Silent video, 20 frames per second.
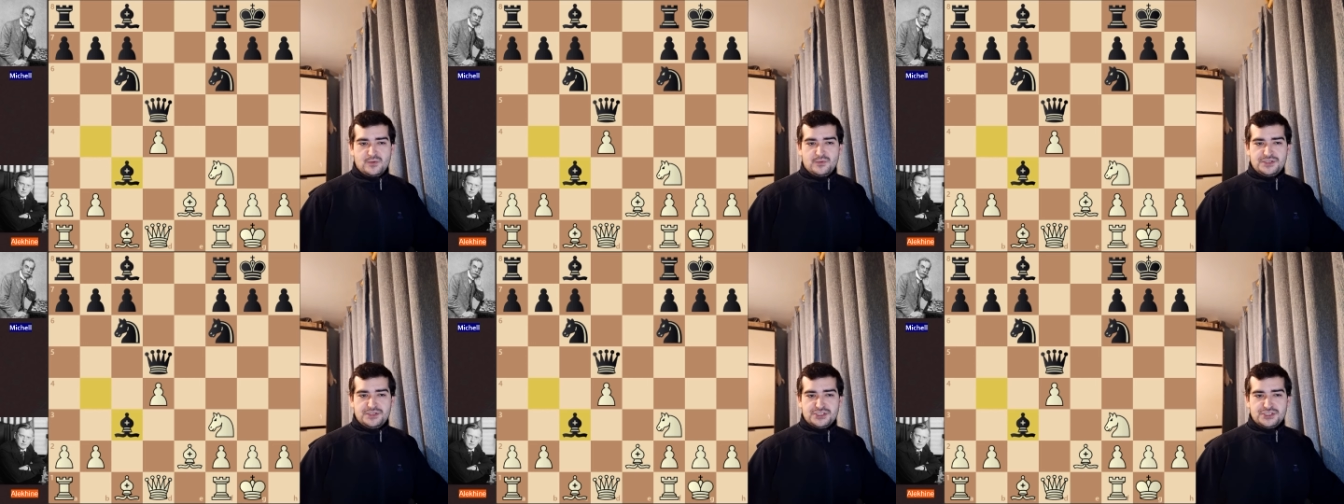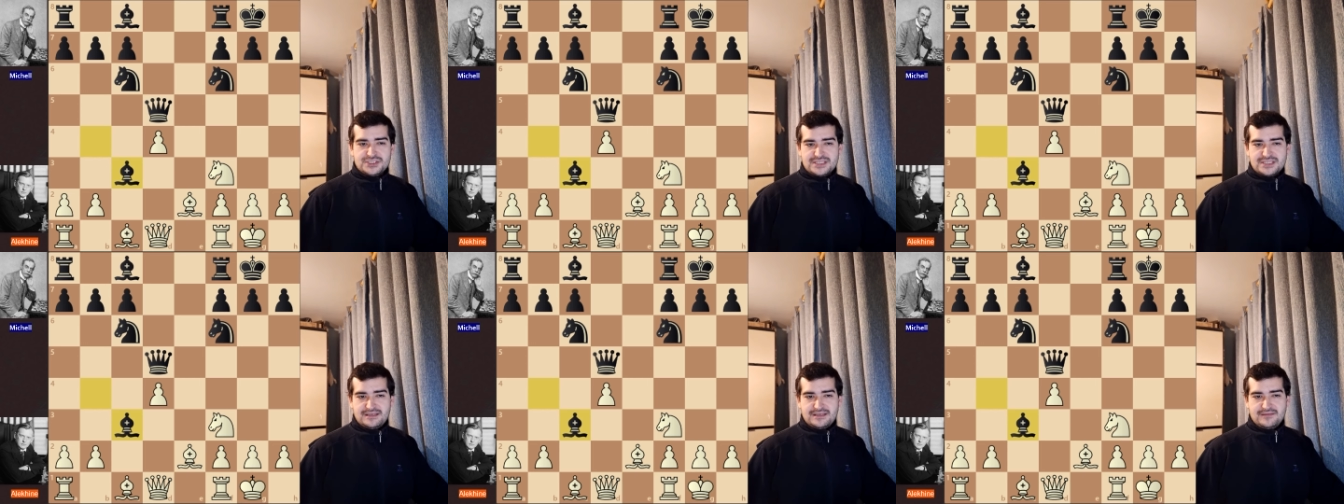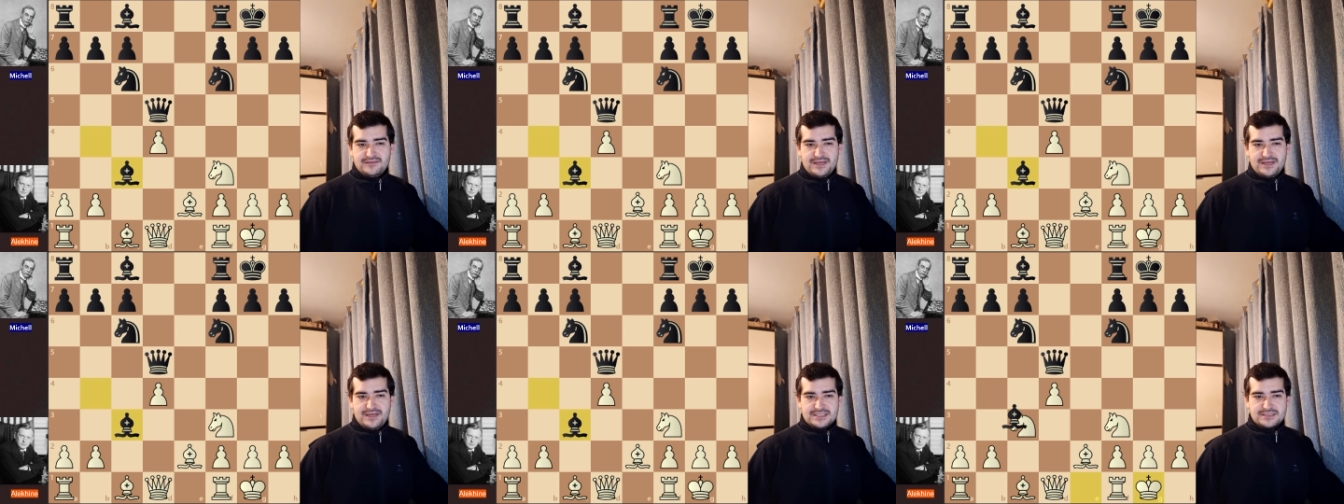which is not
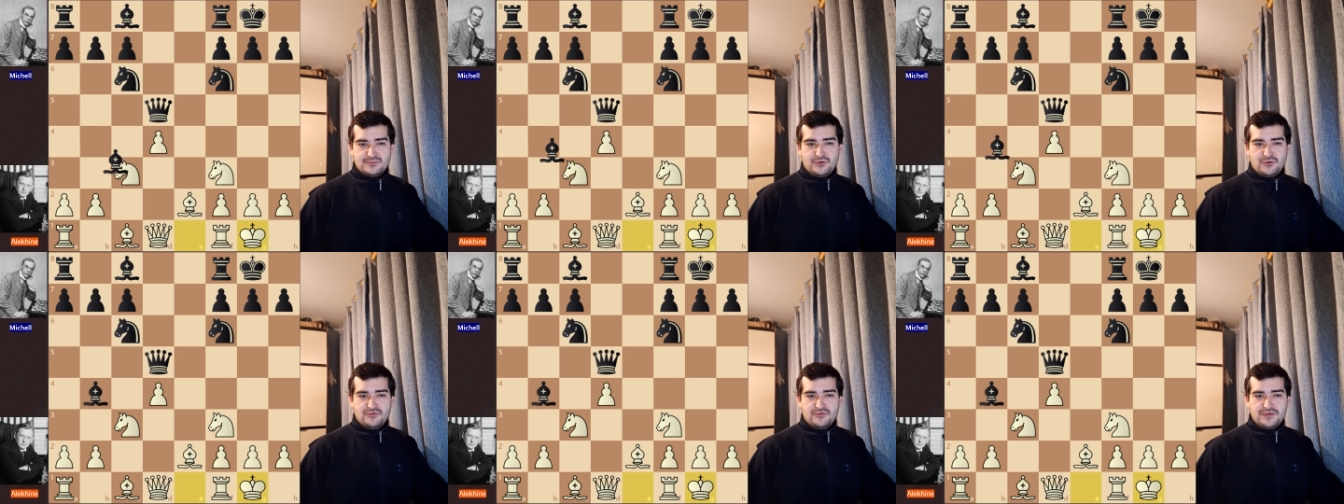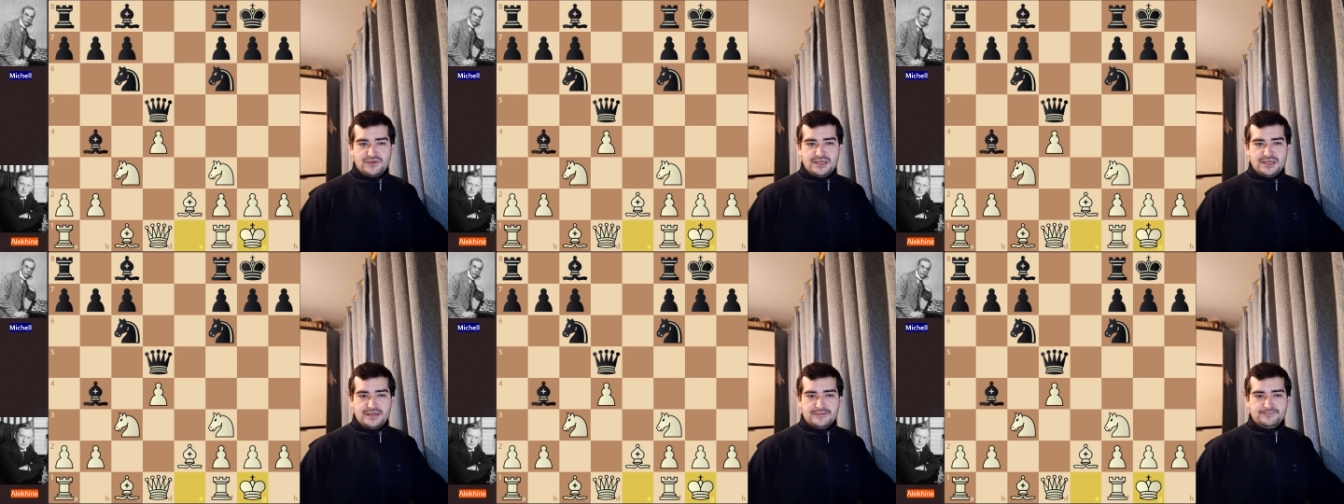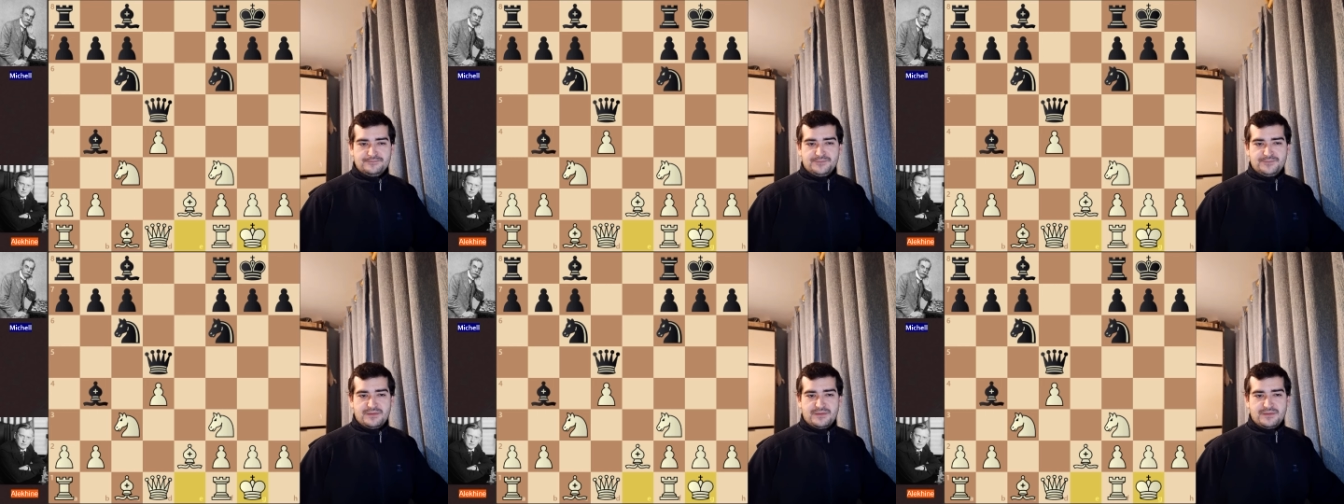the best move
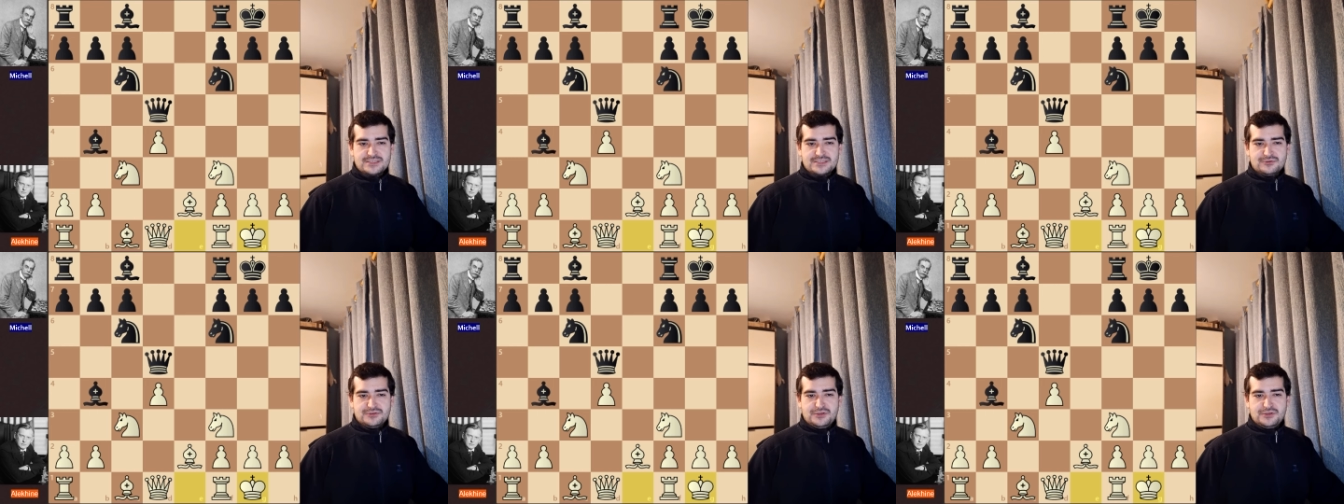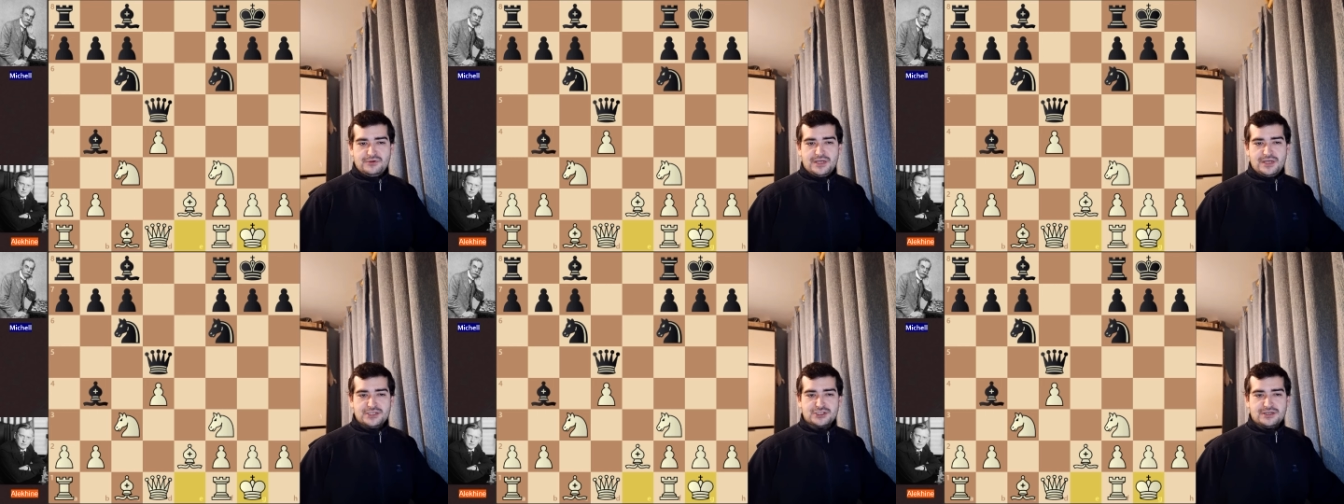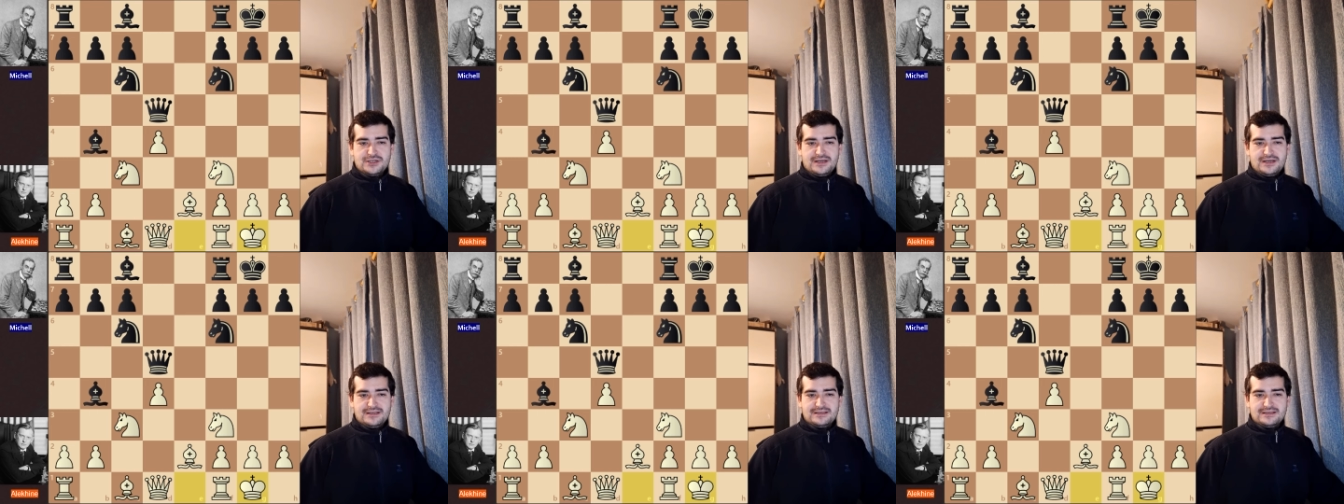here. The best continuation,